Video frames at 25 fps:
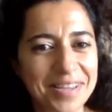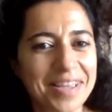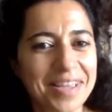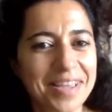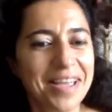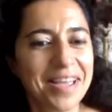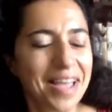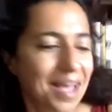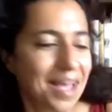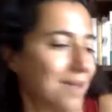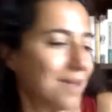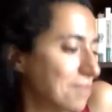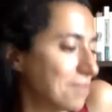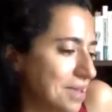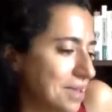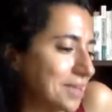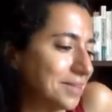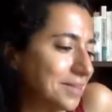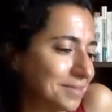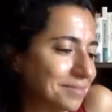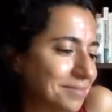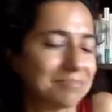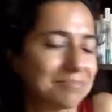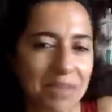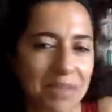I
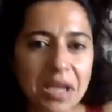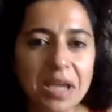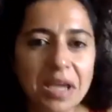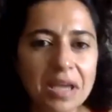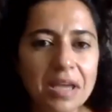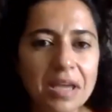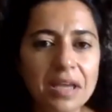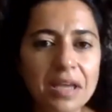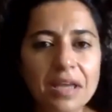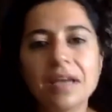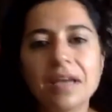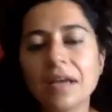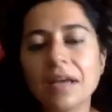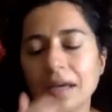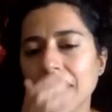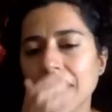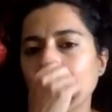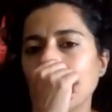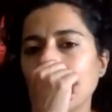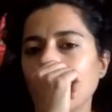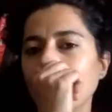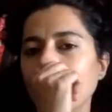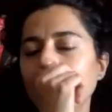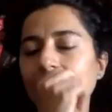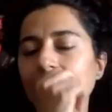mean,
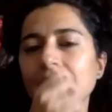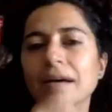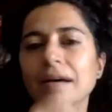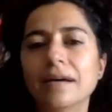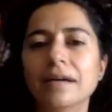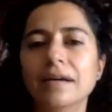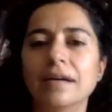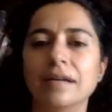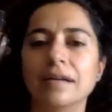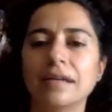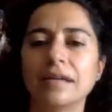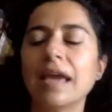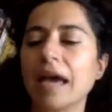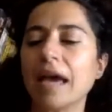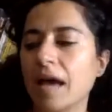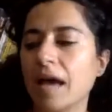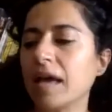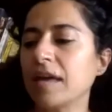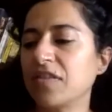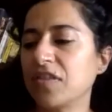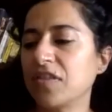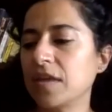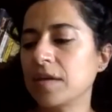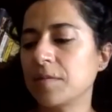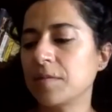yeah, I
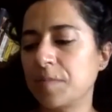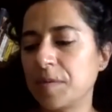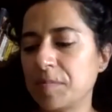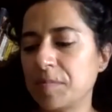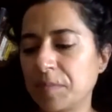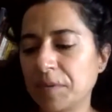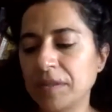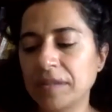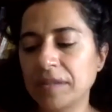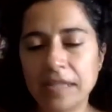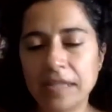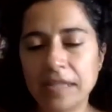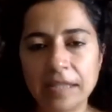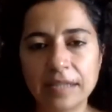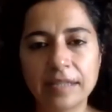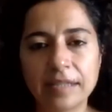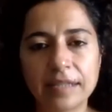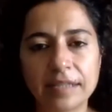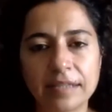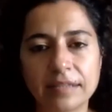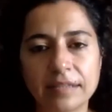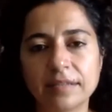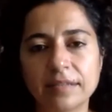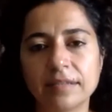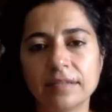think people need
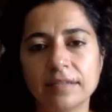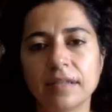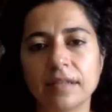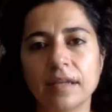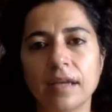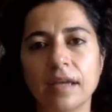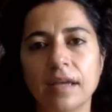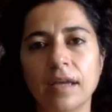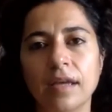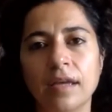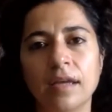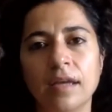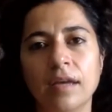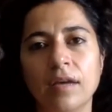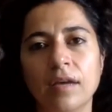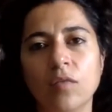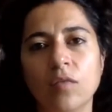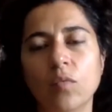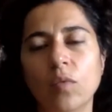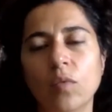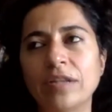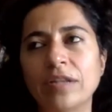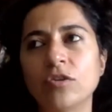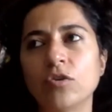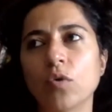it.
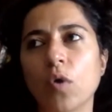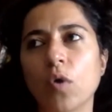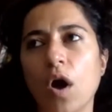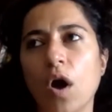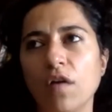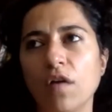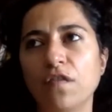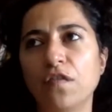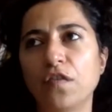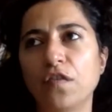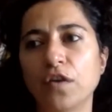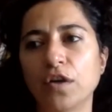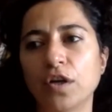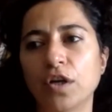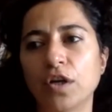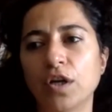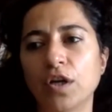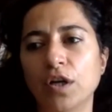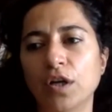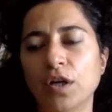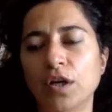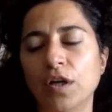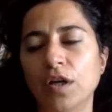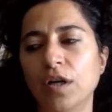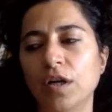When you offer